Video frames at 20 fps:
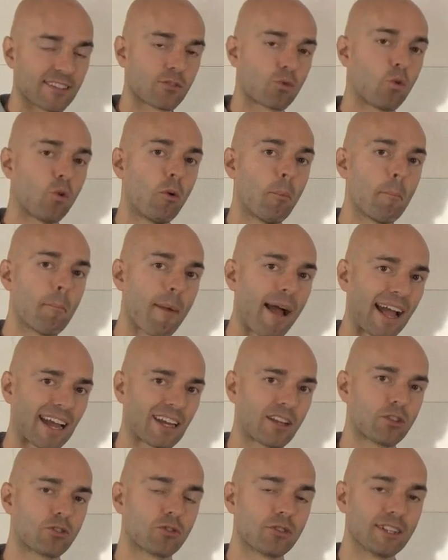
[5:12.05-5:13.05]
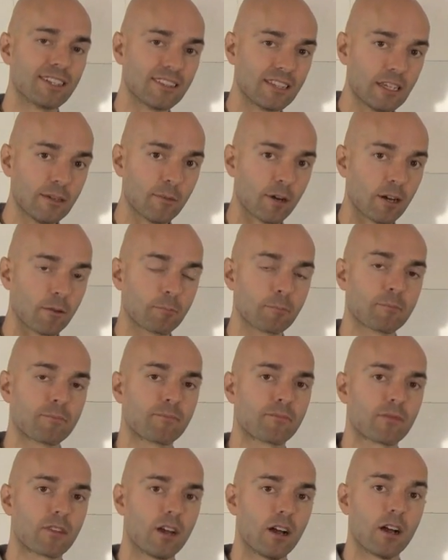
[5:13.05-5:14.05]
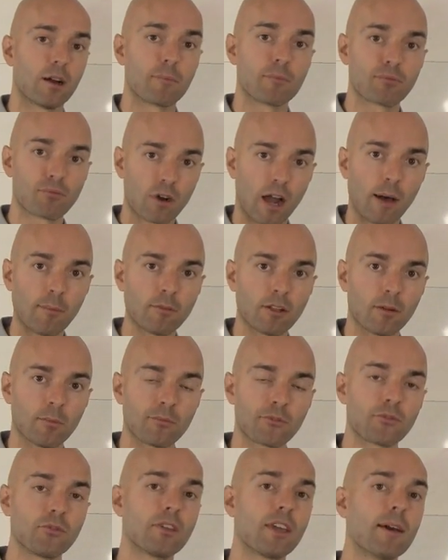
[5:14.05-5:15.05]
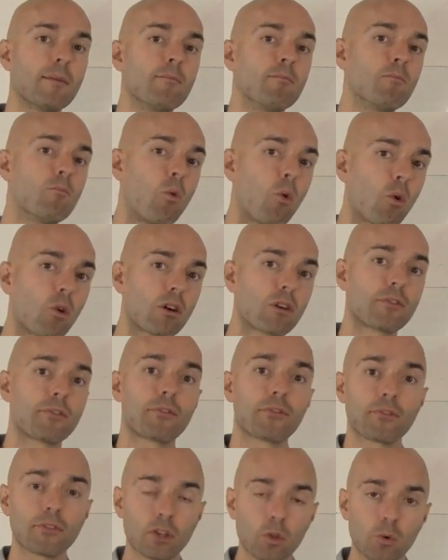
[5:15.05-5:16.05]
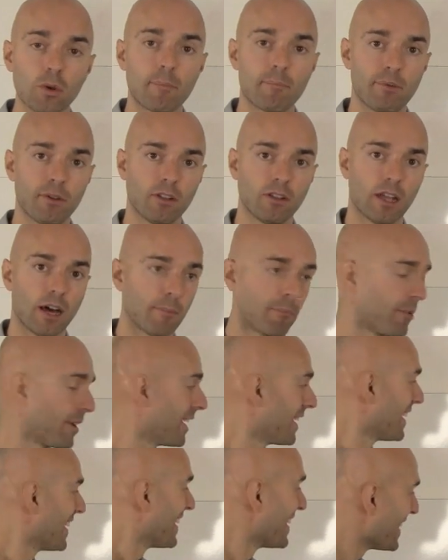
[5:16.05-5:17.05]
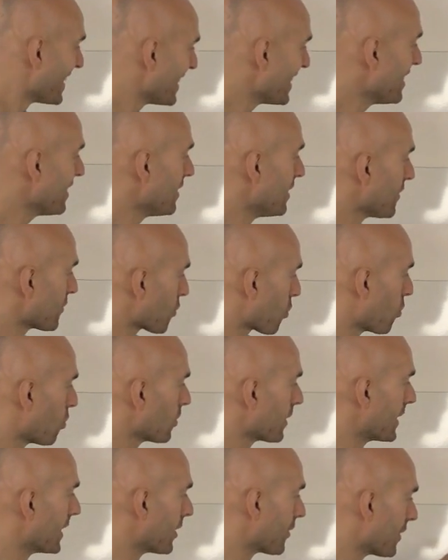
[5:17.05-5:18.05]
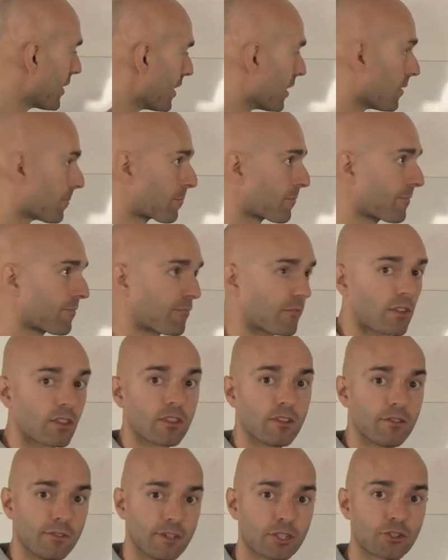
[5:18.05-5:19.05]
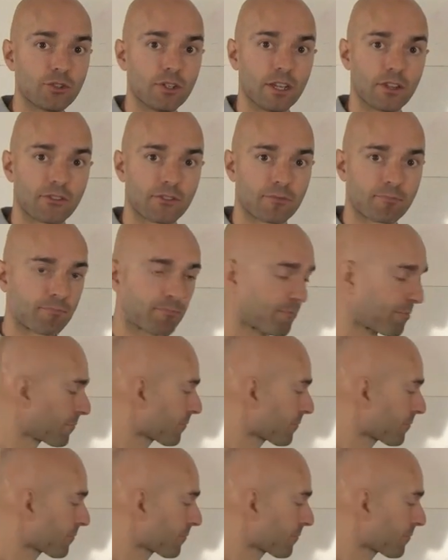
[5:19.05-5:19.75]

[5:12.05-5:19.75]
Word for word: this whole macular edema problem. So you get more fluid buildup in this whole area, the vitreous